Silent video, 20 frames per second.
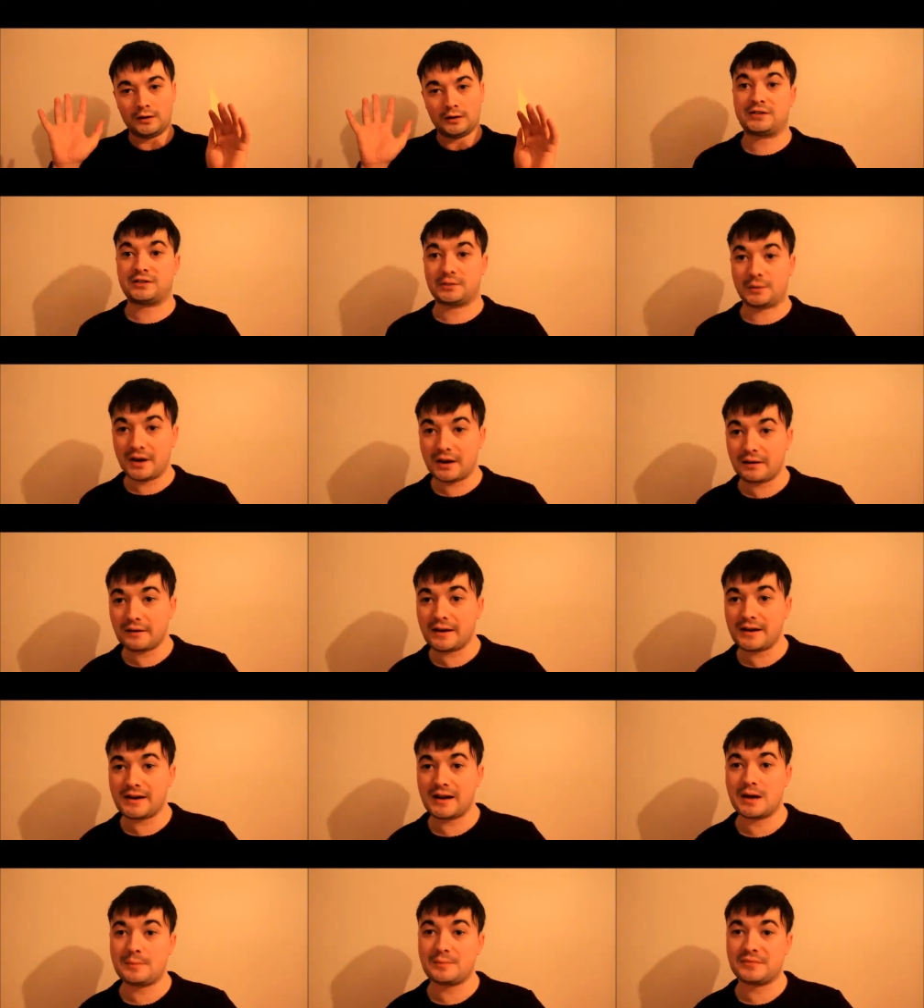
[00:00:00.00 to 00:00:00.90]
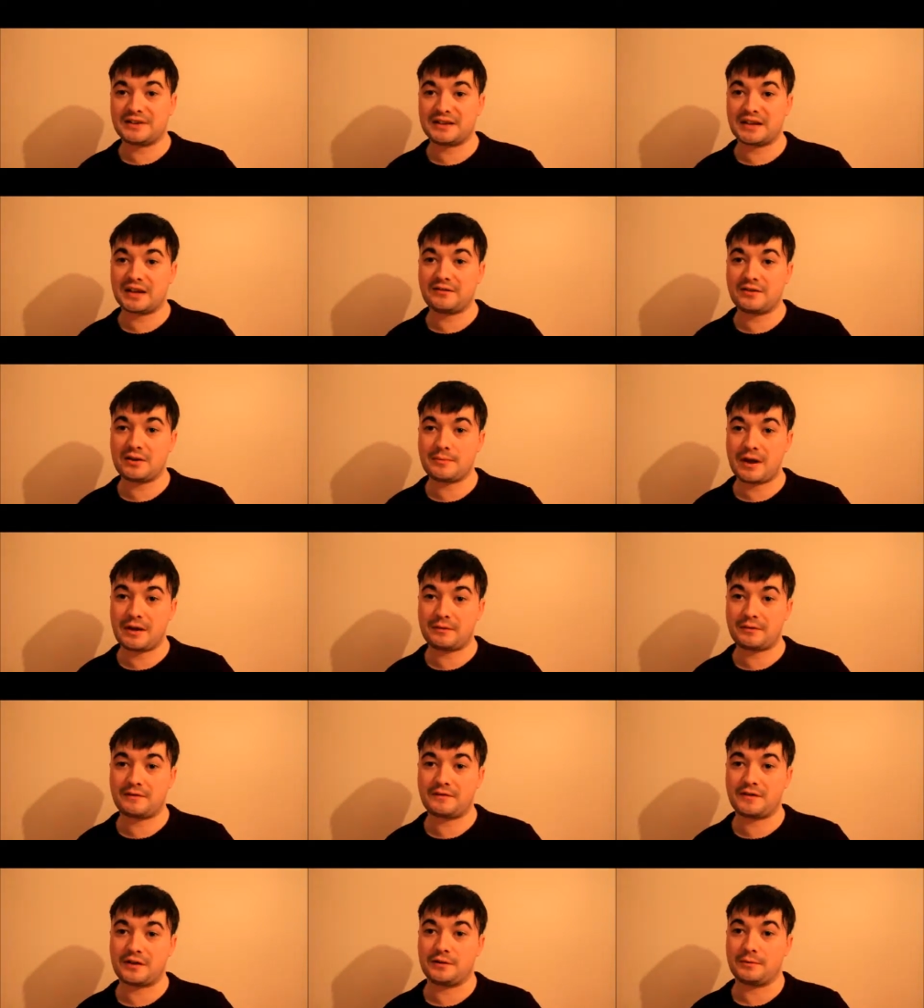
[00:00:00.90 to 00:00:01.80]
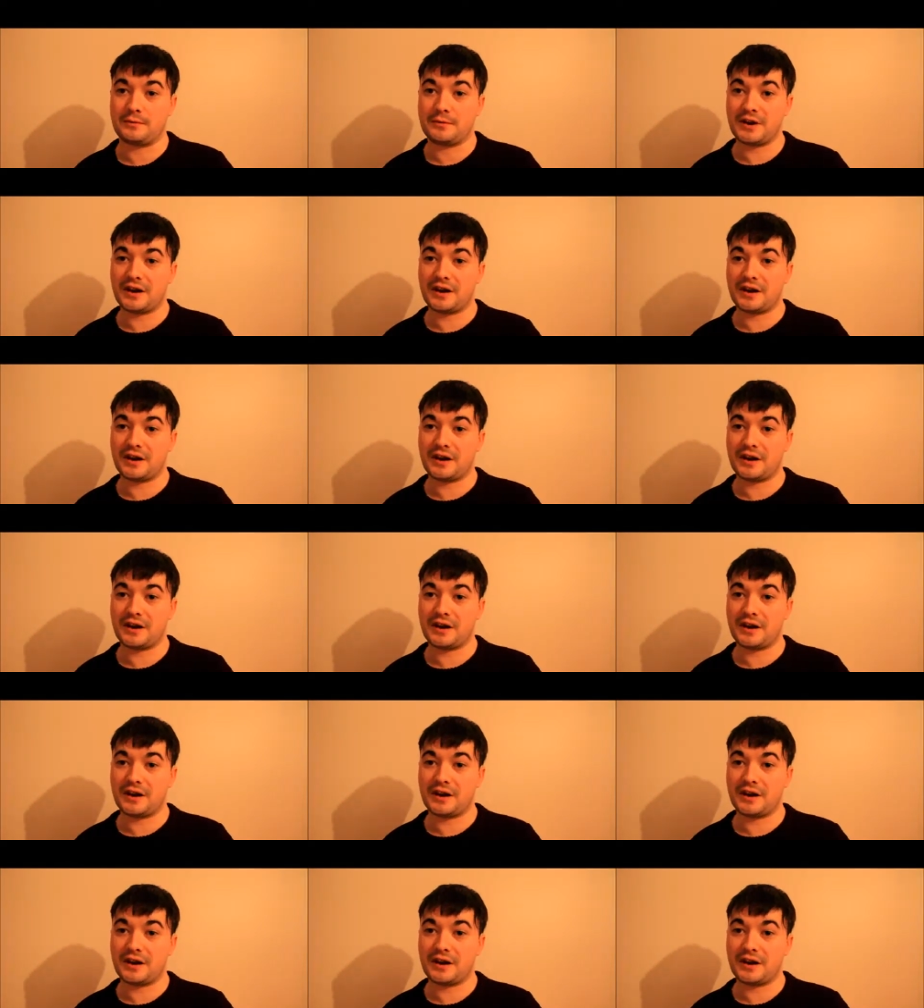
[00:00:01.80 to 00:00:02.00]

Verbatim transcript: So here I am to give you my review.